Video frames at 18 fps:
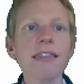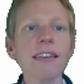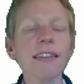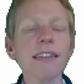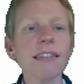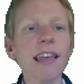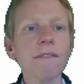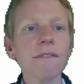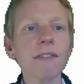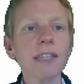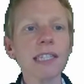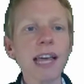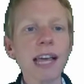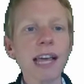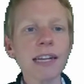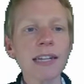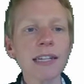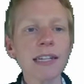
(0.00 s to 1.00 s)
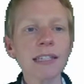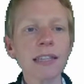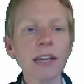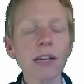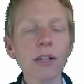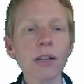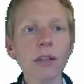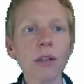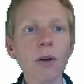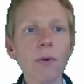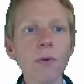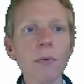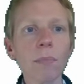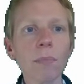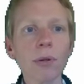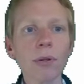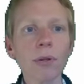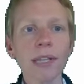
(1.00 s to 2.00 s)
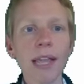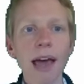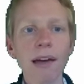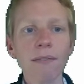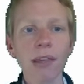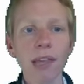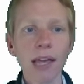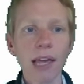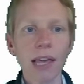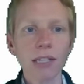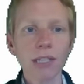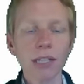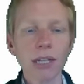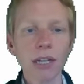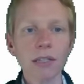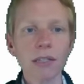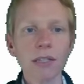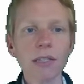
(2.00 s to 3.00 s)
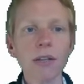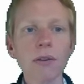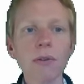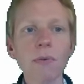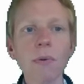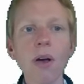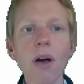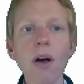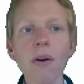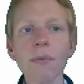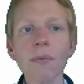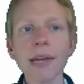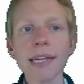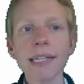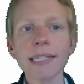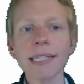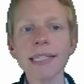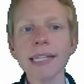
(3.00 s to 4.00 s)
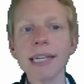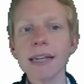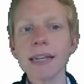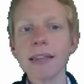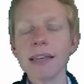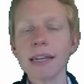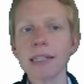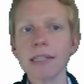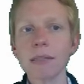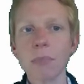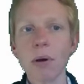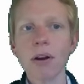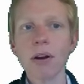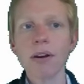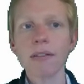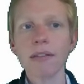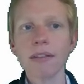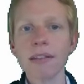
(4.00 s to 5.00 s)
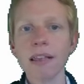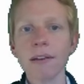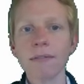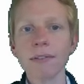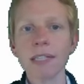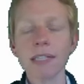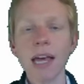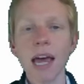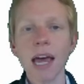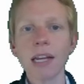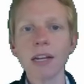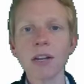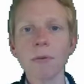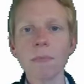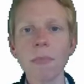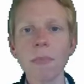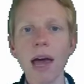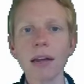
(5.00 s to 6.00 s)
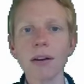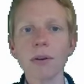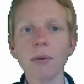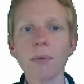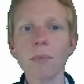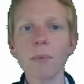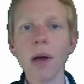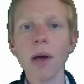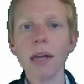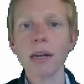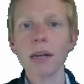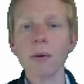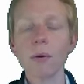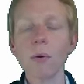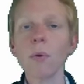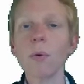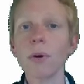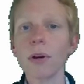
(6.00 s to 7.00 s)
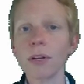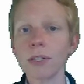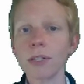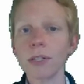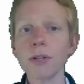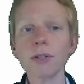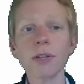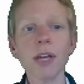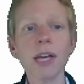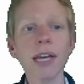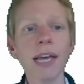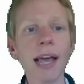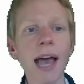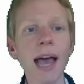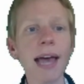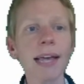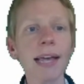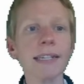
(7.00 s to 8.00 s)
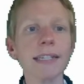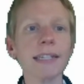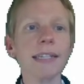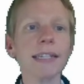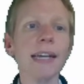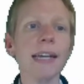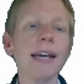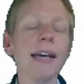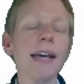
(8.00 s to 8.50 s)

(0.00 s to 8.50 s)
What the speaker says: The left side is the global navigation. So you will always see this bar on the left side no matter what course you're looking at.